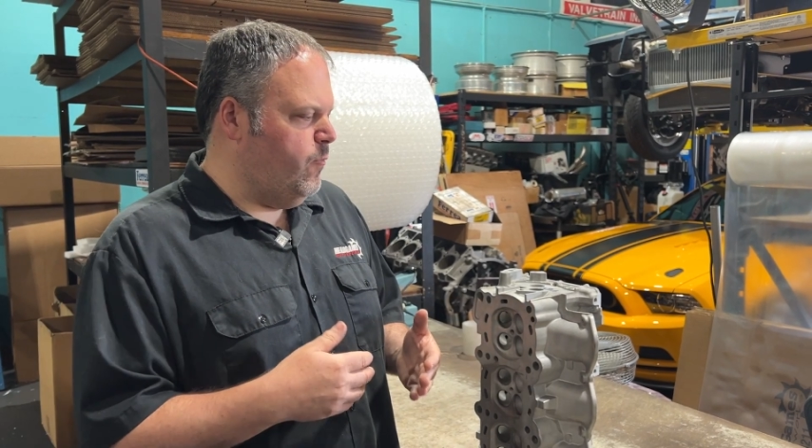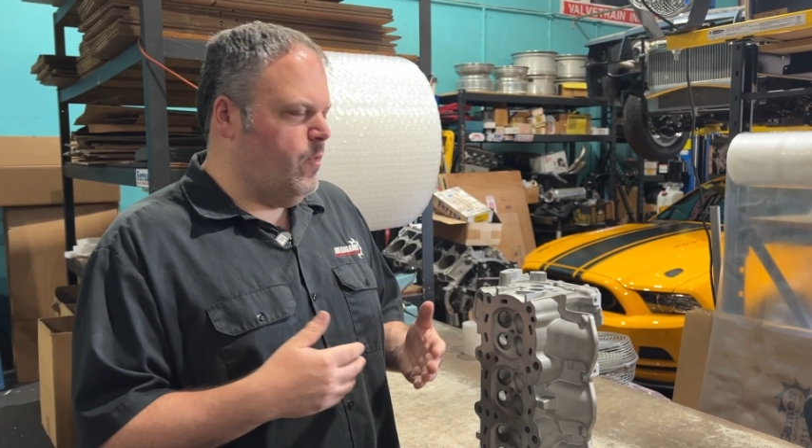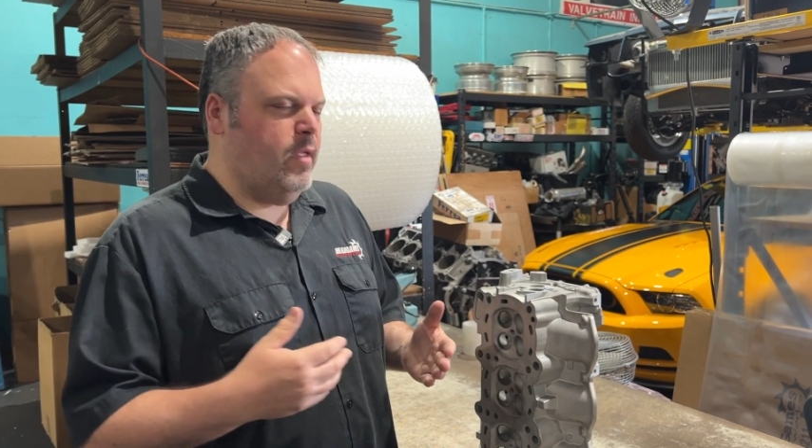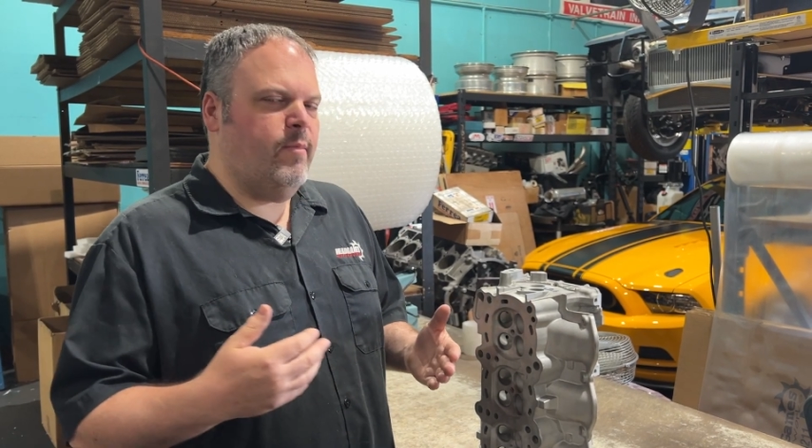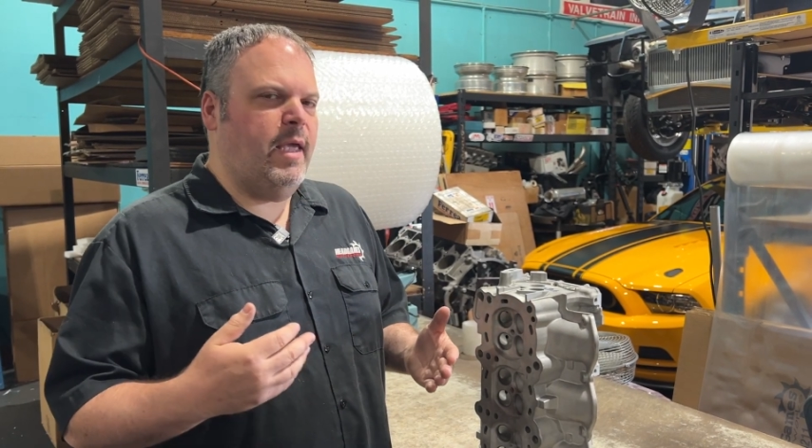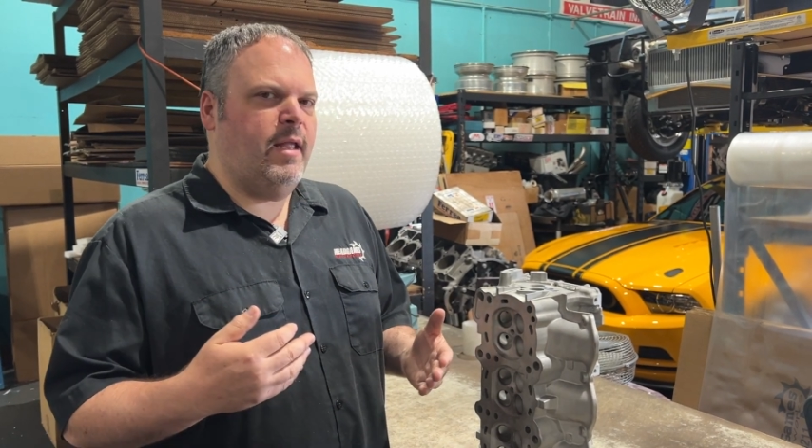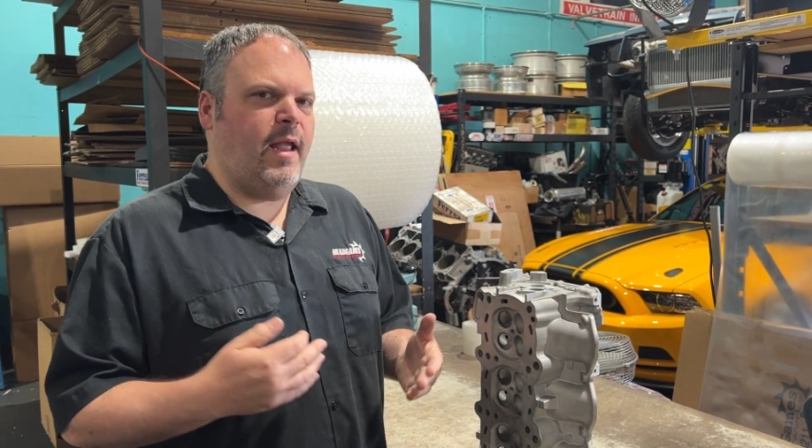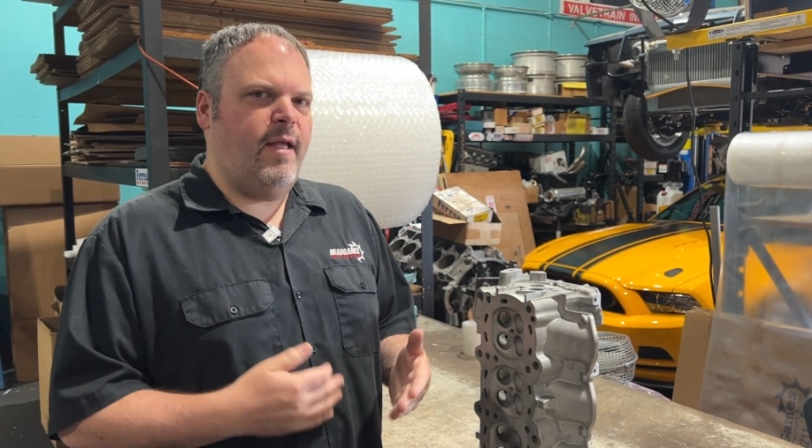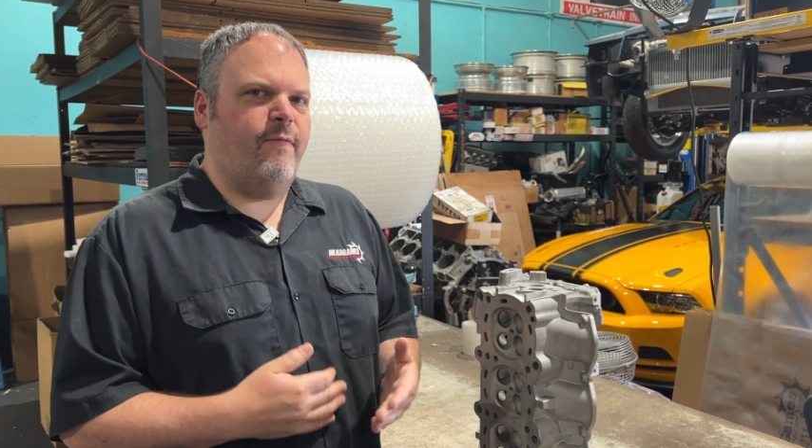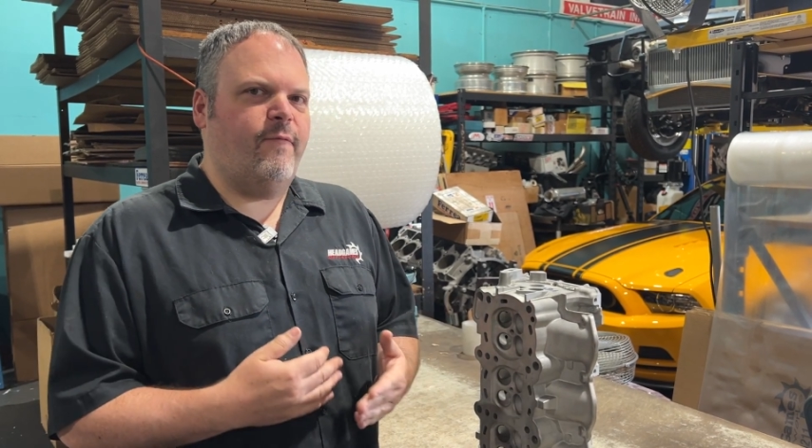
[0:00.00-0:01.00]
we made
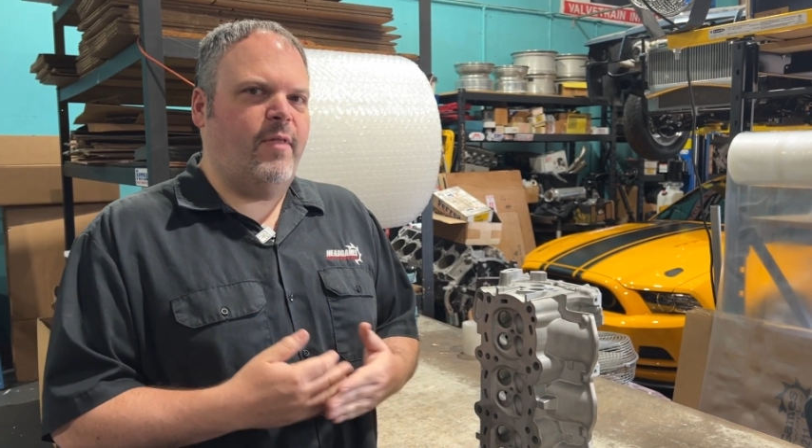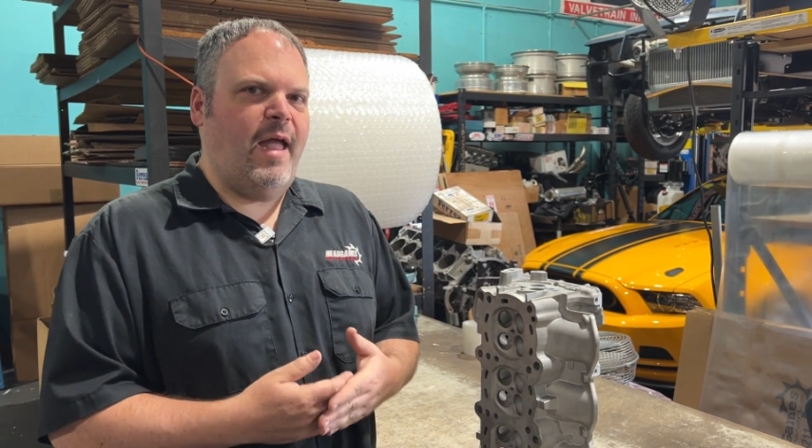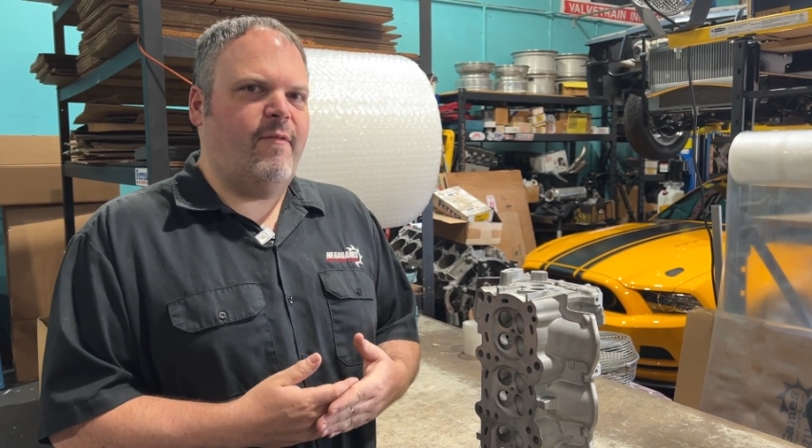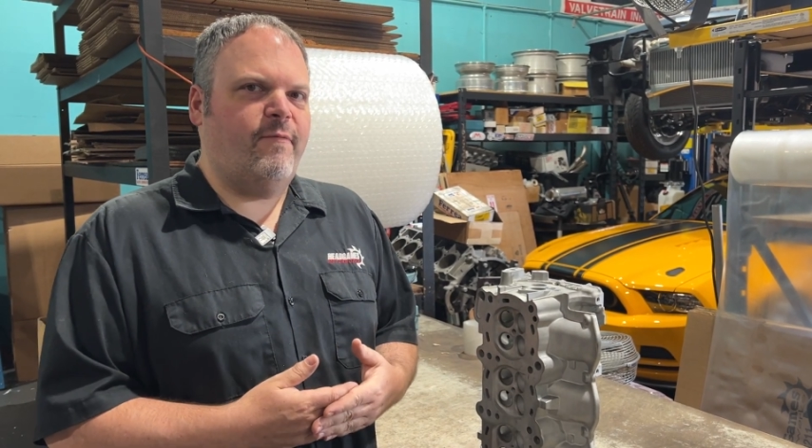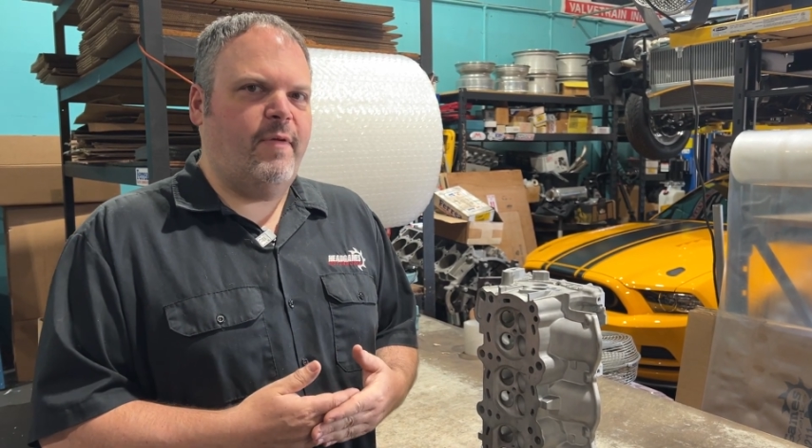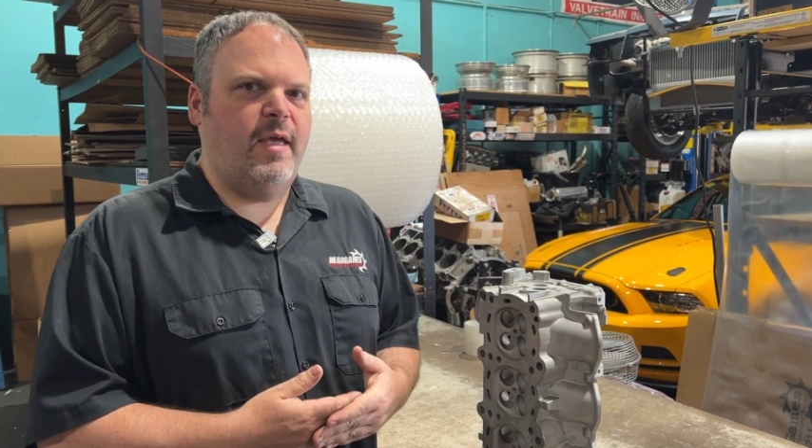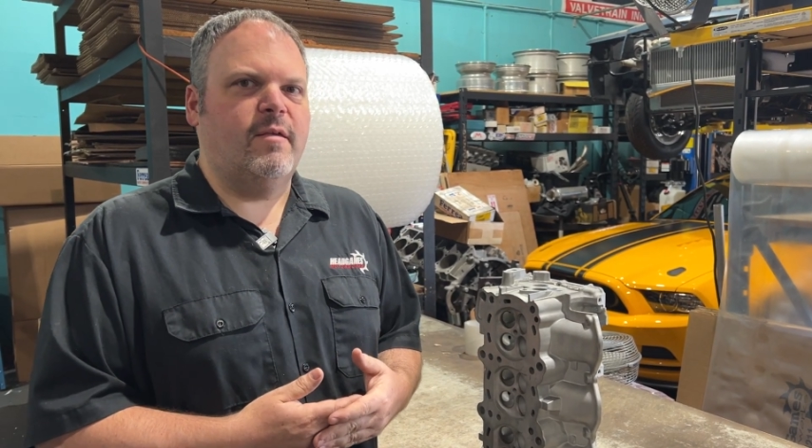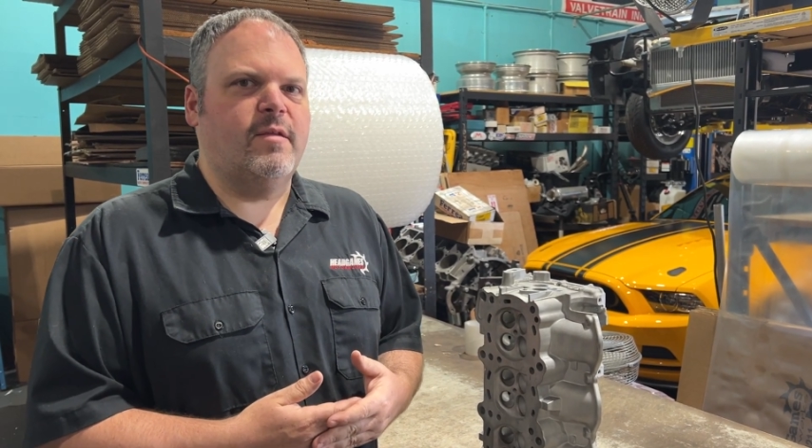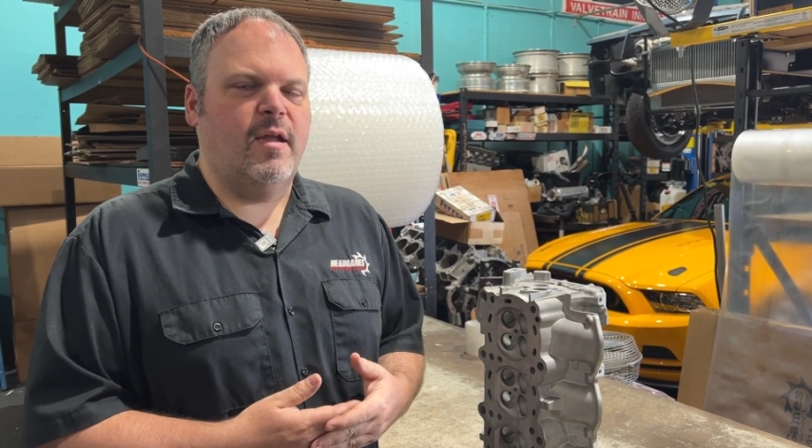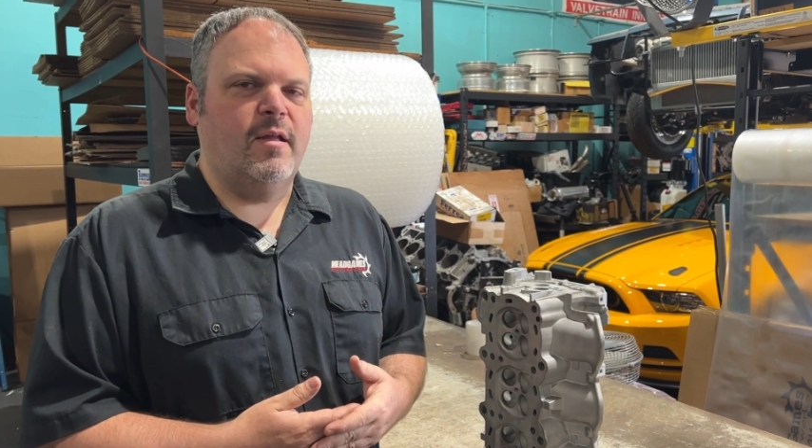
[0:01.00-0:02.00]
a
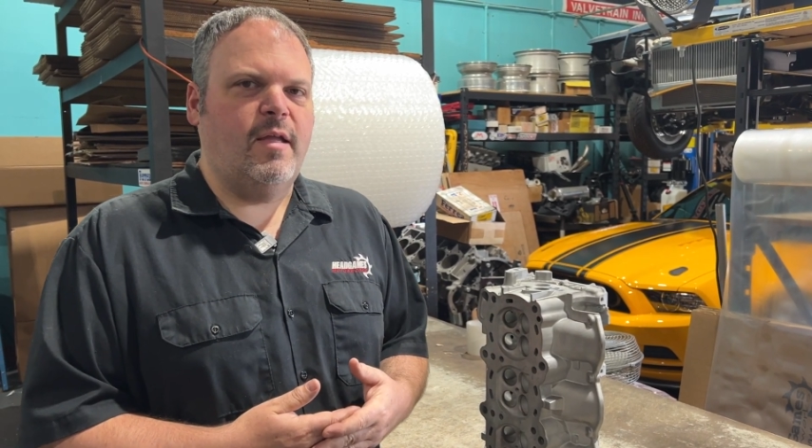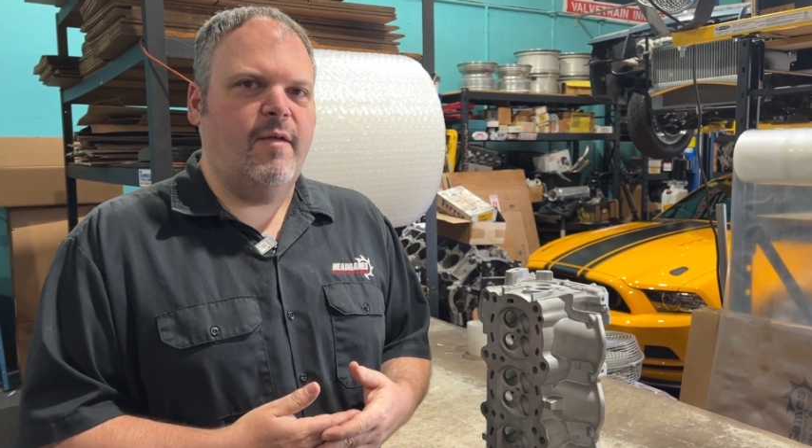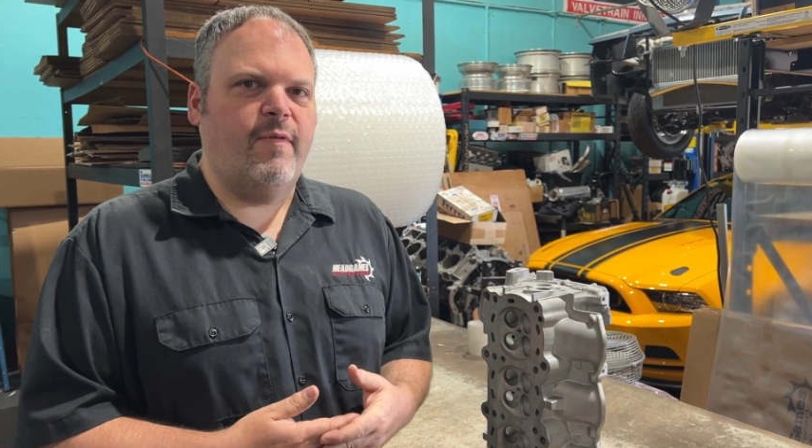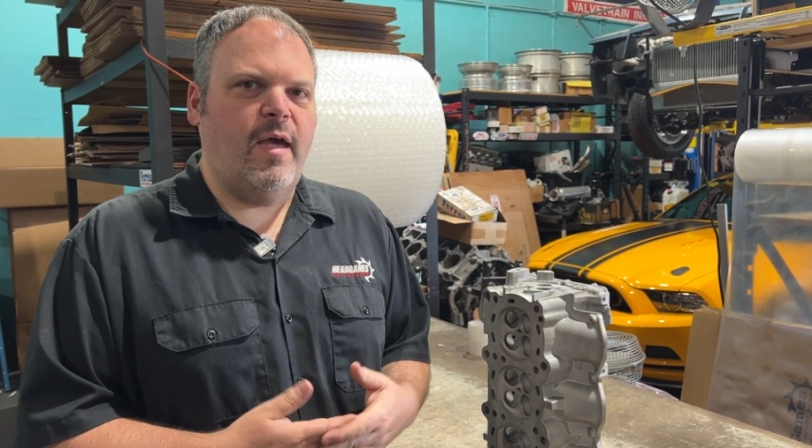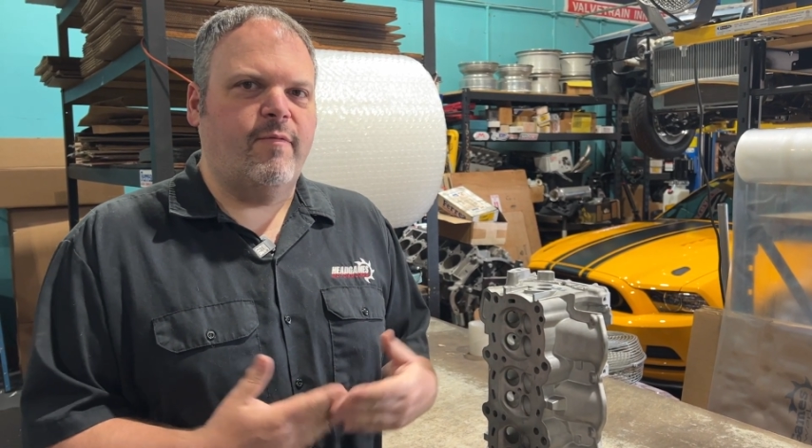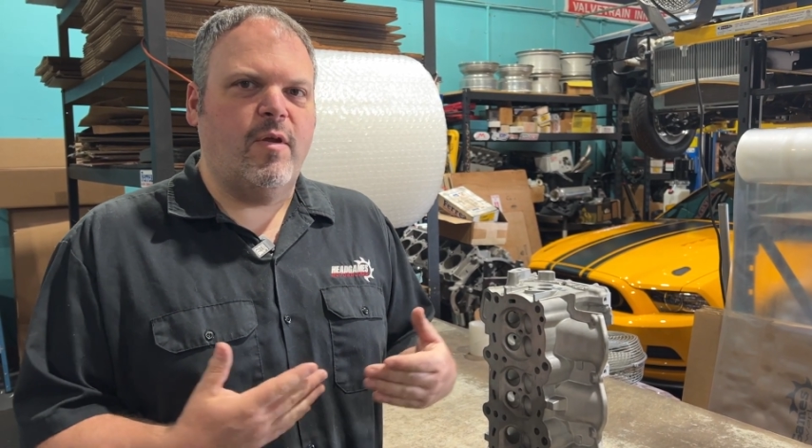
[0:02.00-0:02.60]
flat-faced intake valve.